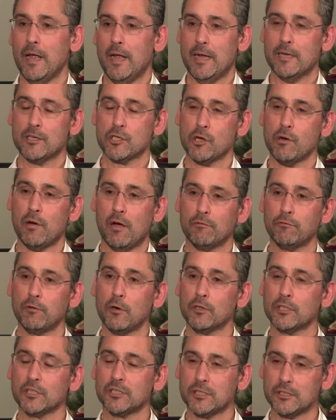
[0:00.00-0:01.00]
And so our
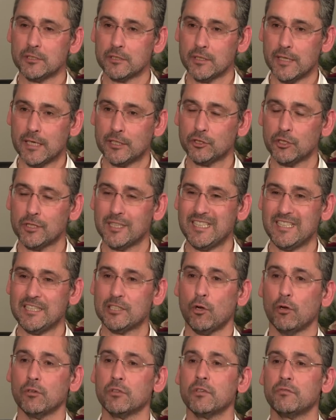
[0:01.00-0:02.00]
focus internationally is
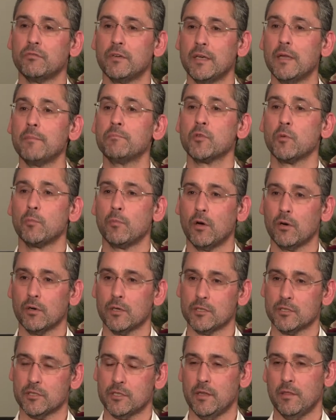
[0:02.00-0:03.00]
on developed
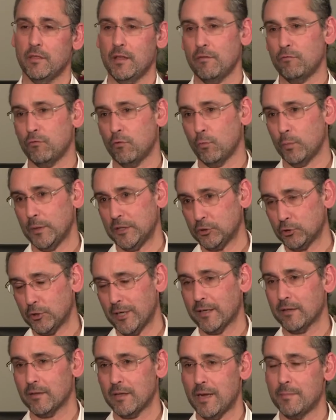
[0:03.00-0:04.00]
markets, and therefore we
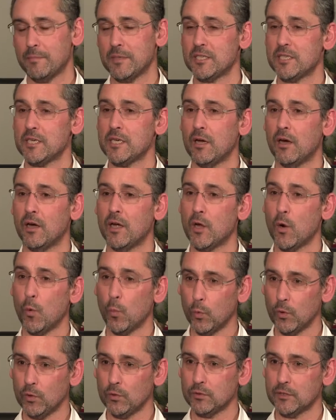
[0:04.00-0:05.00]
track the MSCI
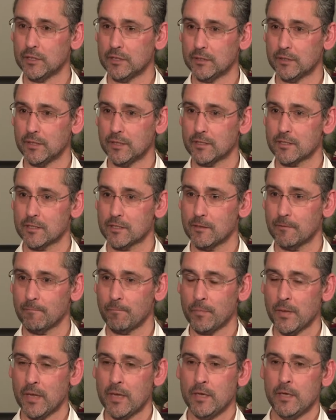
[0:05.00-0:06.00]
World Index.
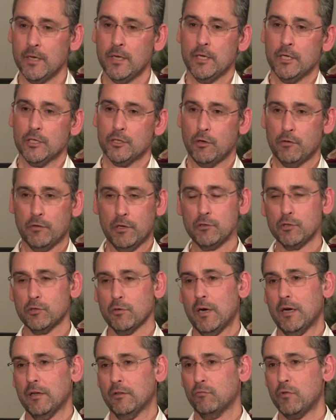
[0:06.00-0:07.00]
So those are
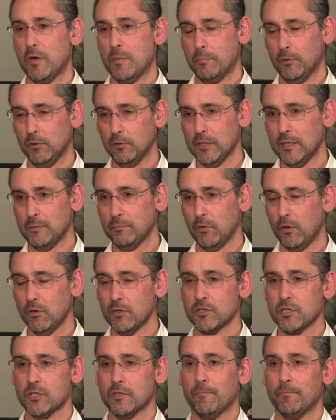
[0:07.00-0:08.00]
our three building
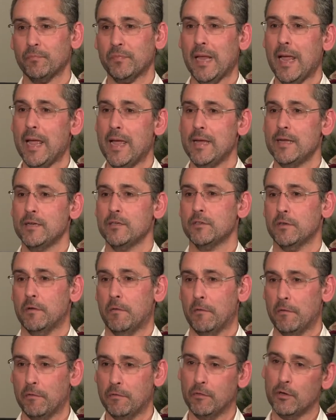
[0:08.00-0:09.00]
blocks, and
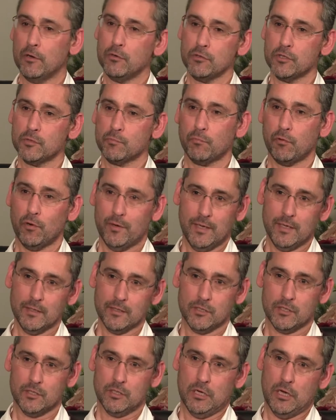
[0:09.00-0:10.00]
those
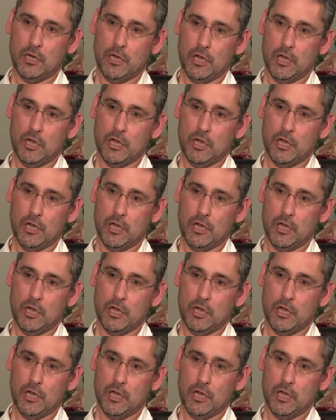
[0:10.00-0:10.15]
products